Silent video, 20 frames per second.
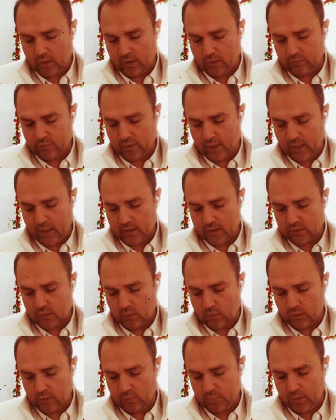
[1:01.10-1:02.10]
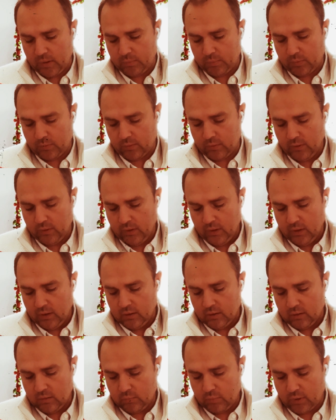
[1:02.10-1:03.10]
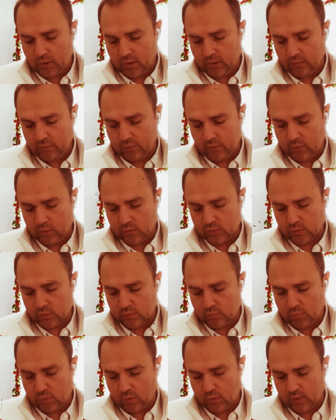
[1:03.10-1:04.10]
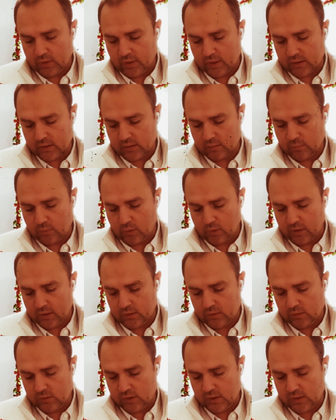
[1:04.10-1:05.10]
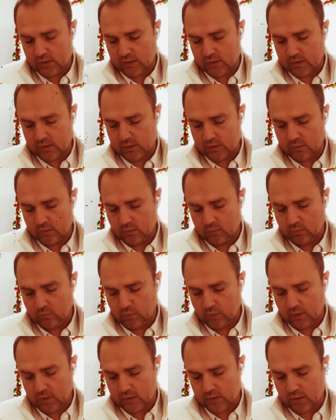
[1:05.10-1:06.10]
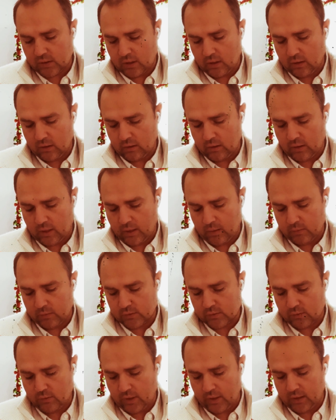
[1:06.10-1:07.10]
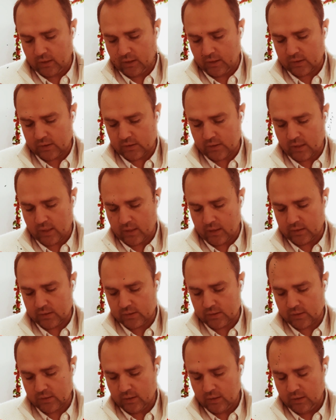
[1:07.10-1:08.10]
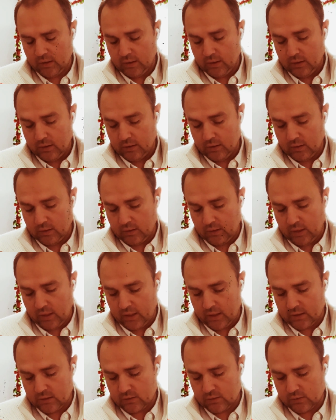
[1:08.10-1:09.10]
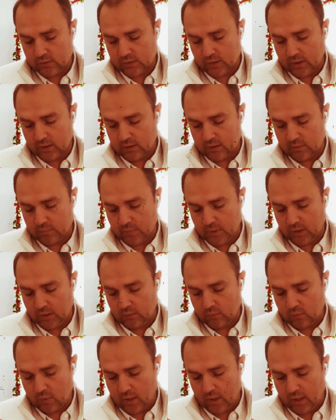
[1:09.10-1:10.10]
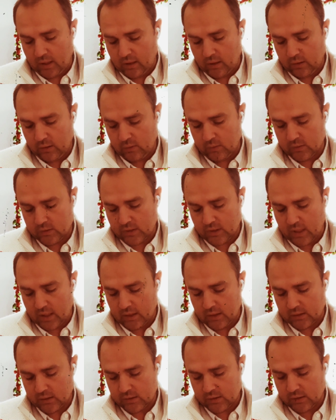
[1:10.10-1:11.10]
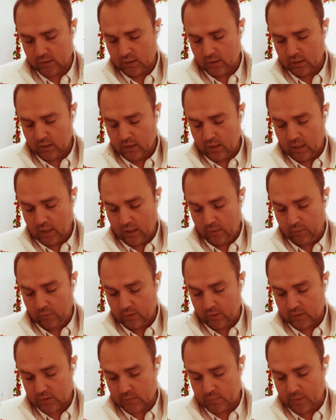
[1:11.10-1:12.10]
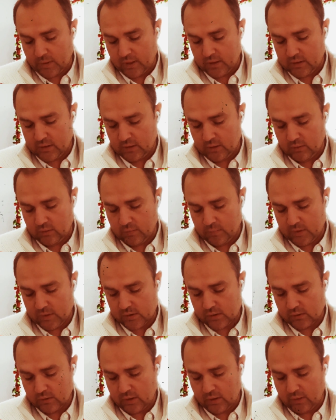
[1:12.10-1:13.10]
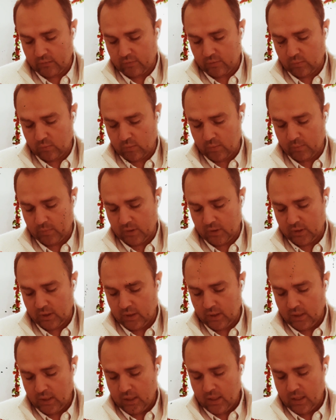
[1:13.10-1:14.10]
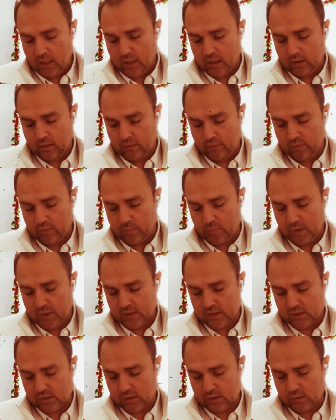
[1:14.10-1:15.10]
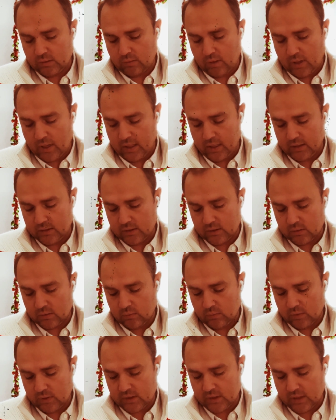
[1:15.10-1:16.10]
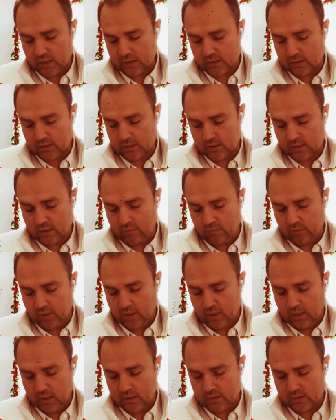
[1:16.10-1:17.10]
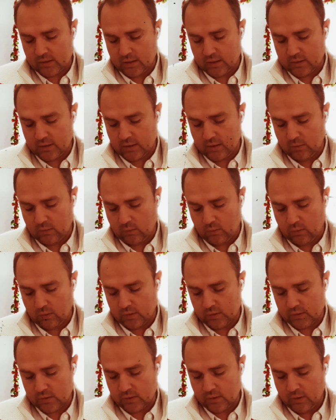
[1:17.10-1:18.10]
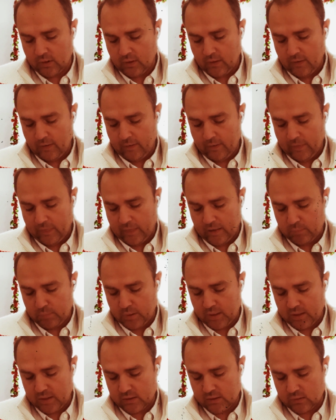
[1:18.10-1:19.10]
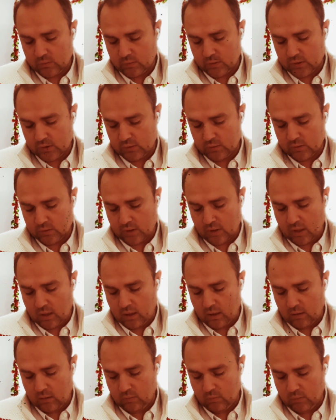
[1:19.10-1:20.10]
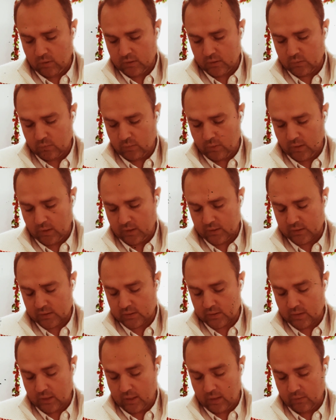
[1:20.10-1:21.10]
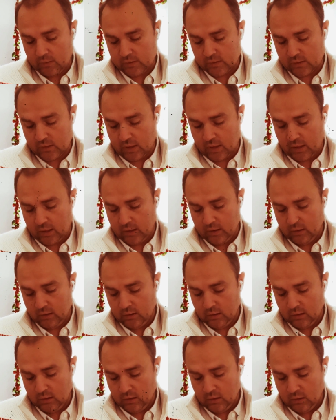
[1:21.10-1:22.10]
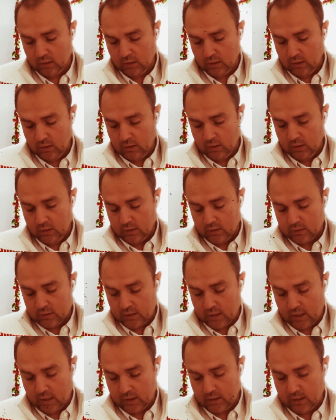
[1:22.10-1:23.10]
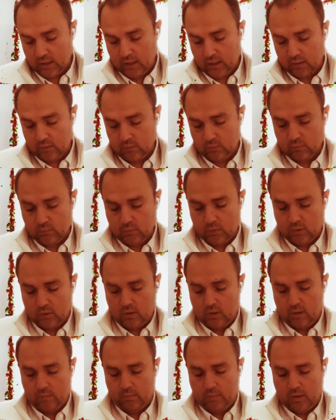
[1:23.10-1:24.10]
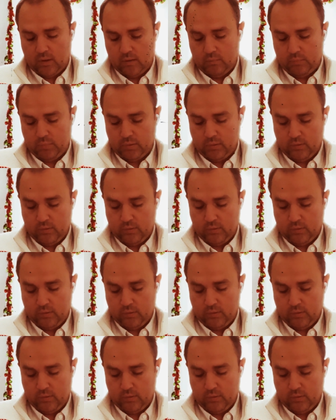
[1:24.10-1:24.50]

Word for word: of God's holy people, the blood of those who bore testimony to Jesus. When I saw her, I was greatly astonished. Then the angel said to me, Why are you astonished? I will explain to you the mystery of the woman and of the beast she rides, which has the seven heads and ten horns the beast which you saw once was, now is not, not yet will come up,